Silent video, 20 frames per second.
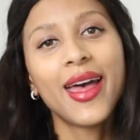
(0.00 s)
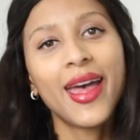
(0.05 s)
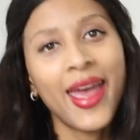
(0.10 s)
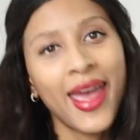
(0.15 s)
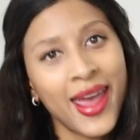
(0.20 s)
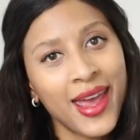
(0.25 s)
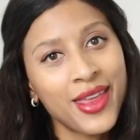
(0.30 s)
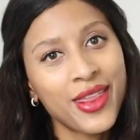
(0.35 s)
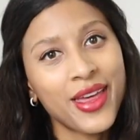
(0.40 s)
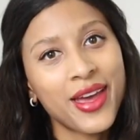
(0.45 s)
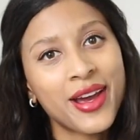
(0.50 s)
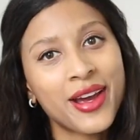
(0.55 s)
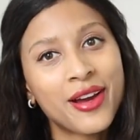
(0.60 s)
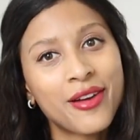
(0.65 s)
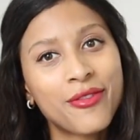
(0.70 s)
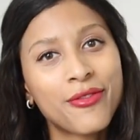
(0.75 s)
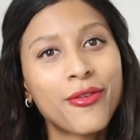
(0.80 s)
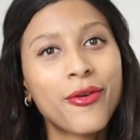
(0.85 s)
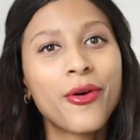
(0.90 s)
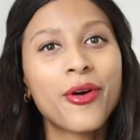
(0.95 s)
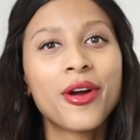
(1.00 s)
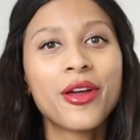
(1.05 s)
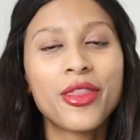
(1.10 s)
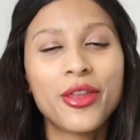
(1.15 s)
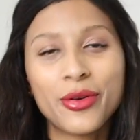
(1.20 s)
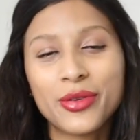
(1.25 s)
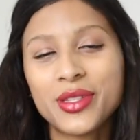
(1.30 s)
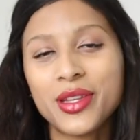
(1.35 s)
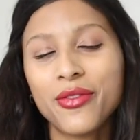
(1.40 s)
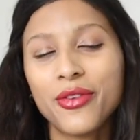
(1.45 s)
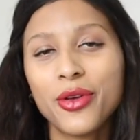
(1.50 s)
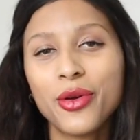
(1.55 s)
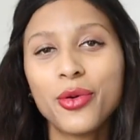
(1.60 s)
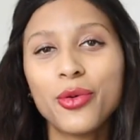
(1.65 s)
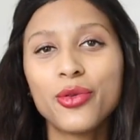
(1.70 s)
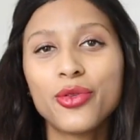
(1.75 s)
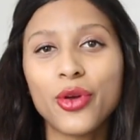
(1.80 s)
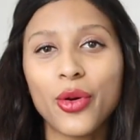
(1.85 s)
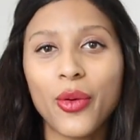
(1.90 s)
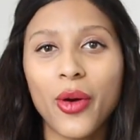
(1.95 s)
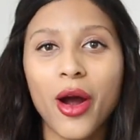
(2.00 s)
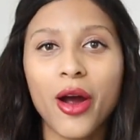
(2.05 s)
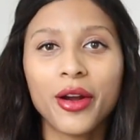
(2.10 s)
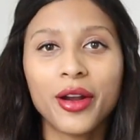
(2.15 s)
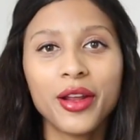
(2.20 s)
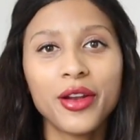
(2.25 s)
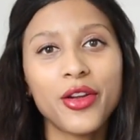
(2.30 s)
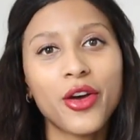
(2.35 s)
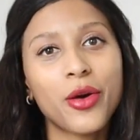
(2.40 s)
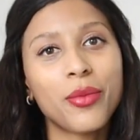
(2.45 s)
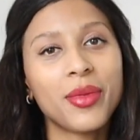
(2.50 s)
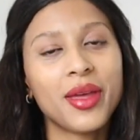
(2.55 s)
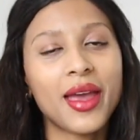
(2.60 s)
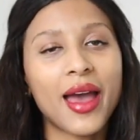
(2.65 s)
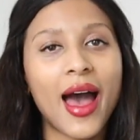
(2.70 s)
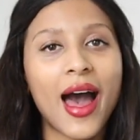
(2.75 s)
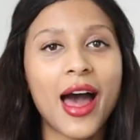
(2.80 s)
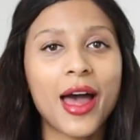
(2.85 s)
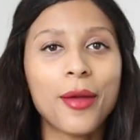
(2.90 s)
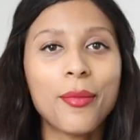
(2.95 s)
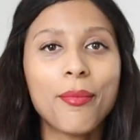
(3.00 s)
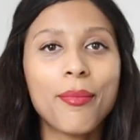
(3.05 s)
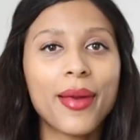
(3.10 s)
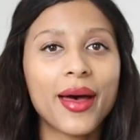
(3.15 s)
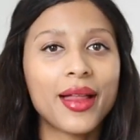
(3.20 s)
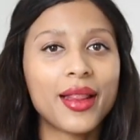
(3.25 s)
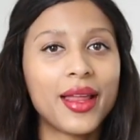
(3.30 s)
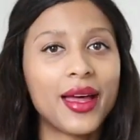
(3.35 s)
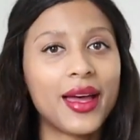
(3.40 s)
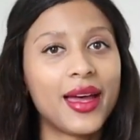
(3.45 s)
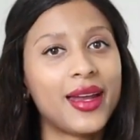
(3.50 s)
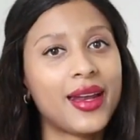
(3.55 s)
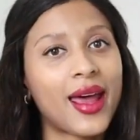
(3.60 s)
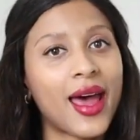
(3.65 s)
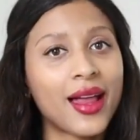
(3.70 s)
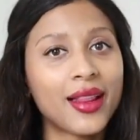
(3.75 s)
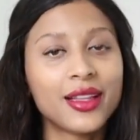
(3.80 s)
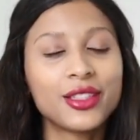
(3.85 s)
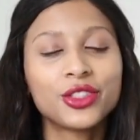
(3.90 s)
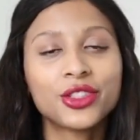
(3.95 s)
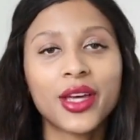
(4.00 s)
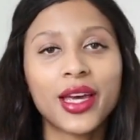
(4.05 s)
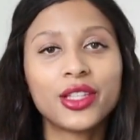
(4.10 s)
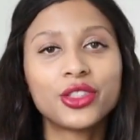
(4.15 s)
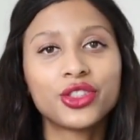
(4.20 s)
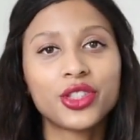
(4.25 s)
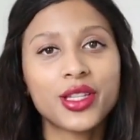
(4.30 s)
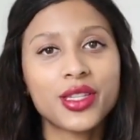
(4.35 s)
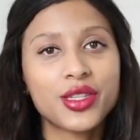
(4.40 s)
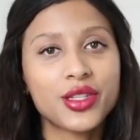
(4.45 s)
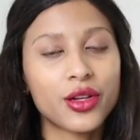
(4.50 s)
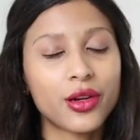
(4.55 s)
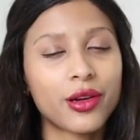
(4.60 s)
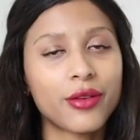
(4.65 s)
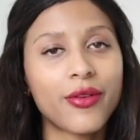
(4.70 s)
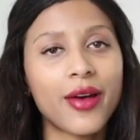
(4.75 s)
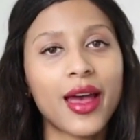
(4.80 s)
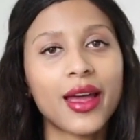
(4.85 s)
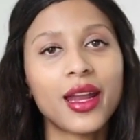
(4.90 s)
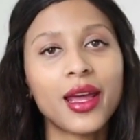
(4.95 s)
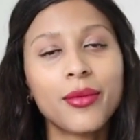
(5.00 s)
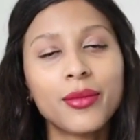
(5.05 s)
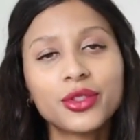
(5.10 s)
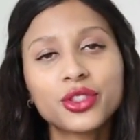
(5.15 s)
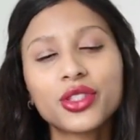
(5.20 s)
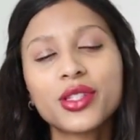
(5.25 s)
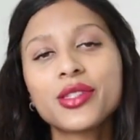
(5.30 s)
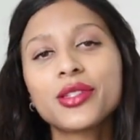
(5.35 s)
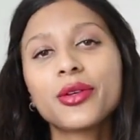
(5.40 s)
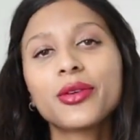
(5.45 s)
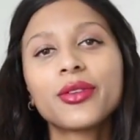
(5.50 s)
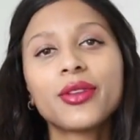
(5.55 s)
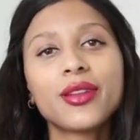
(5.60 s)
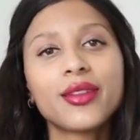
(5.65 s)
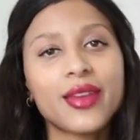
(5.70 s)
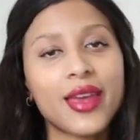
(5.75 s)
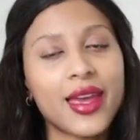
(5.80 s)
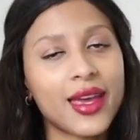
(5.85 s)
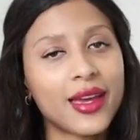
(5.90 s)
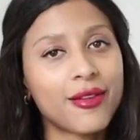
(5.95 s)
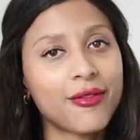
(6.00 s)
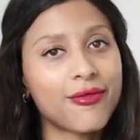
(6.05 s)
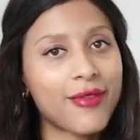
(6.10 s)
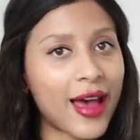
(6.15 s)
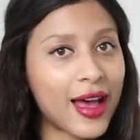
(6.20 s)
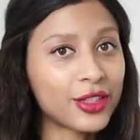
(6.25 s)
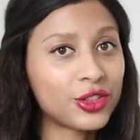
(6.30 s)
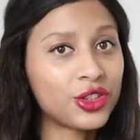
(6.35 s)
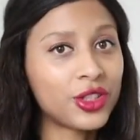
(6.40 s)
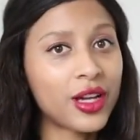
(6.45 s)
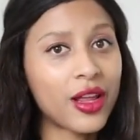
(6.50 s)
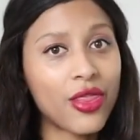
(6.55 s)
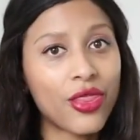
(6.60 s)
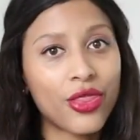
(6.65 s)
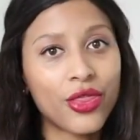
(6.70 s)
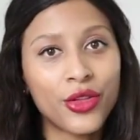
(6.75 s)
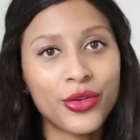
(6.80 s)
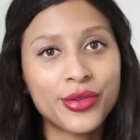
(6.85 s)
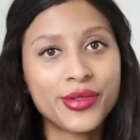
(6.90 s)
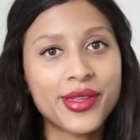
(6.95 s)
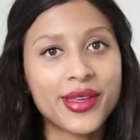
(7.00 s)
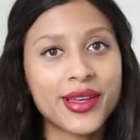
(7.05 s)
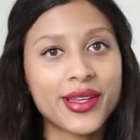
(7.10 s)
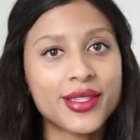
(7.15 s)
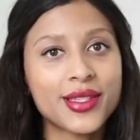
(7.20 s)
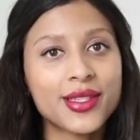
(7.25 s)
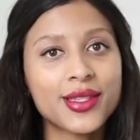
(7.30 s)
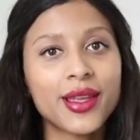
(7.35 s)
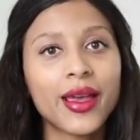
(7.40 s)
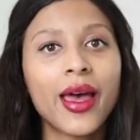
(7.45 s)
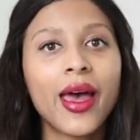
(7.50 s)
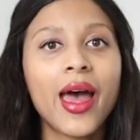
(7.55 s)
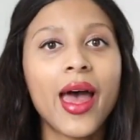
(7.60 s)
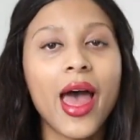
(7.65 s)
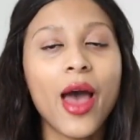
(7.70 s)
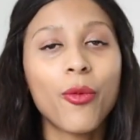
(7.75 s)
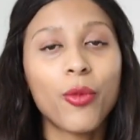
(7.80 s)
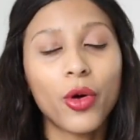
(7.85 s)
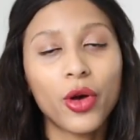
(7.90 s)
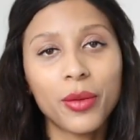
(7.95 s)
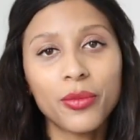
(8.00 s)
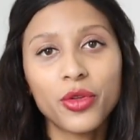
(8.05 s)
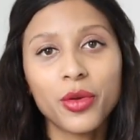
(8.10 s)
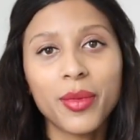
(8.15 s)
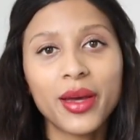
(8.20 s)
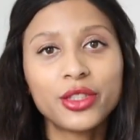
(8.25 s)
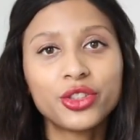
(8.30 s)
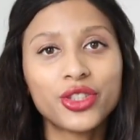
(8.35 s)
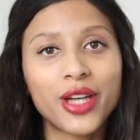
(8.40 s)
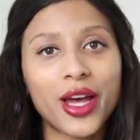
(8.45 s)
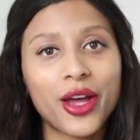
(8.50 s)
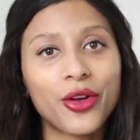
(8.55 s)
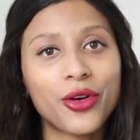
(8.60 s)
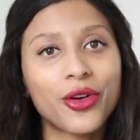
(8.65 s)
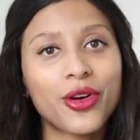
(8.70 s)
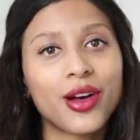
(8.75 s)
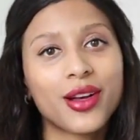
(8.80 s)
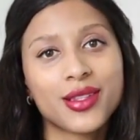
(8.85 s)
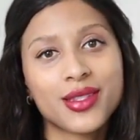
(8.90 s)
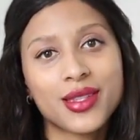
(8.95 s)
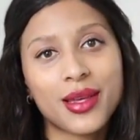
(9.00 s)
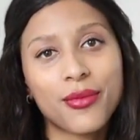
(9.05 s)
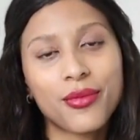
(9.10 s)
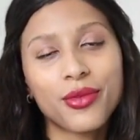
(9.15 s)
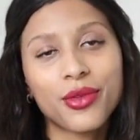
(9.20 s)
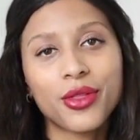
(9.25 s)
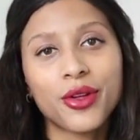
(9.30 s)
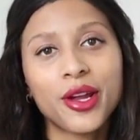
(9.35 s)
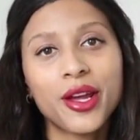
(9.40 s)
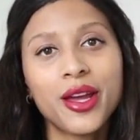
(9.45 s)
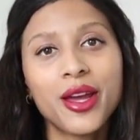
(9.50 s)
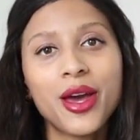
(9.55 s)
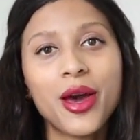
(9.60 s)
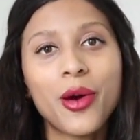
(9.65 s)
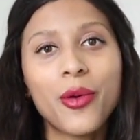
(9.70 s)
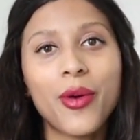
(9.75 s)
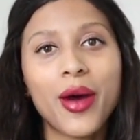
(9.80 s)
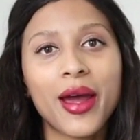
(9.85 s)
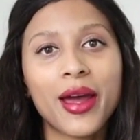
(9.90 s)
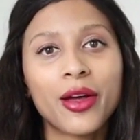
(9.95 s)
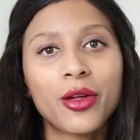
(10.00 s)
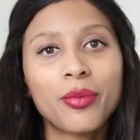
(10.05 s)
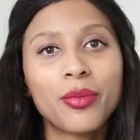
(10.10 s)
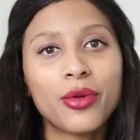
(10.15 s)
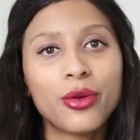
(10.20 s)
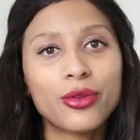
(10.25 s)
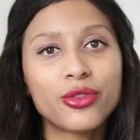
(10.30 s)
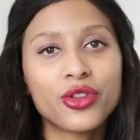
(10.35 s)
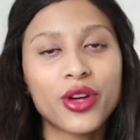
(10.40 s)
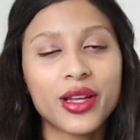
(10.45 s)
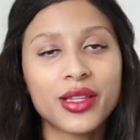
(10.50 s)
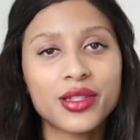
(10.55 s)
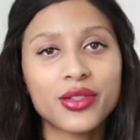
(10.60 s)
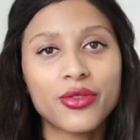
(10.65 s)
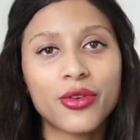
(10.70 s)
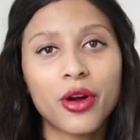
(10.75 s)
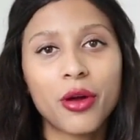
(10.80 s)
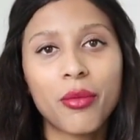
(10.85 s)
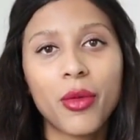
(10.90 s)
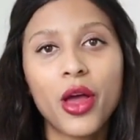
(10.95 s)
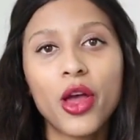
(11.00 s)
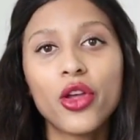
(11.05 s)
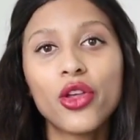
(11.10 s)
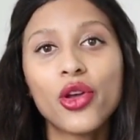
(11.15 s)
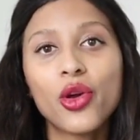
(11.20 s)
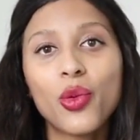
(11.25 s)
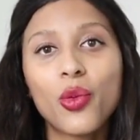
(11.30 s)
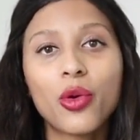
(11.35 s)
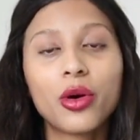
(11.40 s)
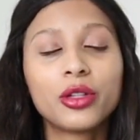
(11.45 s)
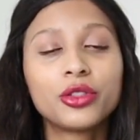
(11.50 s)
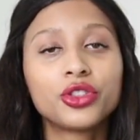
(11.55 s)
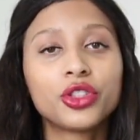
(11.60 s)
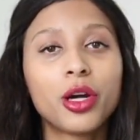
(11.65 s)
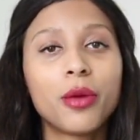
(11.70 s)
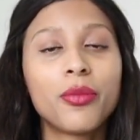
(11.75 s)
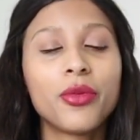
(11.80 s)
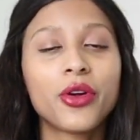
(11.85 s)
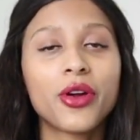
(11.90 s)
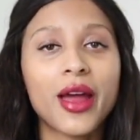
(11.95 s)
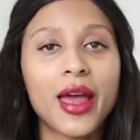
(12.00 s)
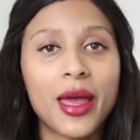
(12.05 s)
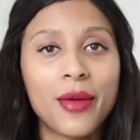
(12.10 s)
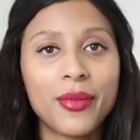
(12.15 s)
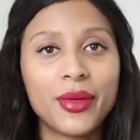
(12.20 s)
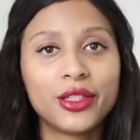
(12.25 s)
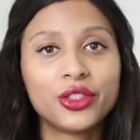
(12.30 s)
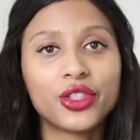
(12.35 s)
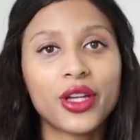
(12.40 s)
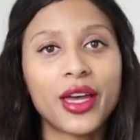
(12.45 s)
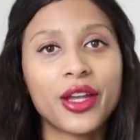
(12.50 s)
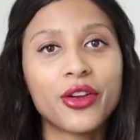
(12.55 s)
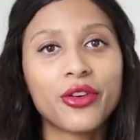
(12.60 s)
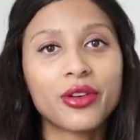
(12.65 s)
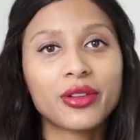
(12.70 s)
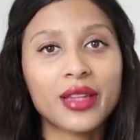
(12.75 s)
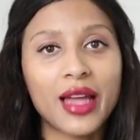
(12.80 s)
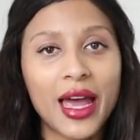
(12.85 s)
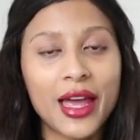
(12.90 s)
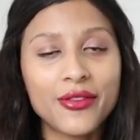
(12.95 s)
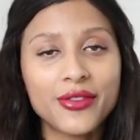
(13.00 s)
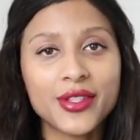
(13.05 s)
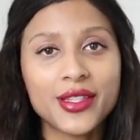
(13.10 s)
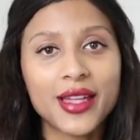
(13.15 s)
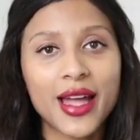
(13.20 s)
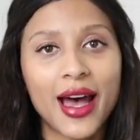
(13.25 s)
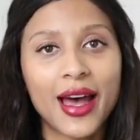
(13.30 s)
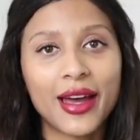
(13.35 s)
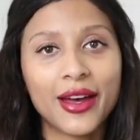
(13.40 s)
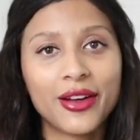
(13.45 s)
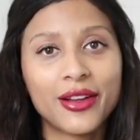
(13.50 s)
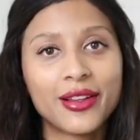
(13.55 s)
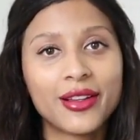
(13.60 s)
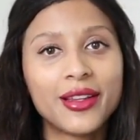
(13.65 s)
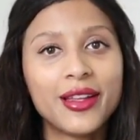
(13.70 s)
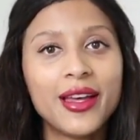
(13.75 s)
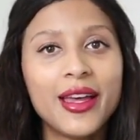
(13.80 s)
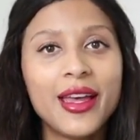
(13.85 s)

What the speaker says: Hey there! For those of you who don't already know me, I'm Bella, an Elle Education certified image consultant and fashion enthusiast. And welcome to my channel, Concept 3, where I help you transform your wardrobe, your image, and your lifestyle.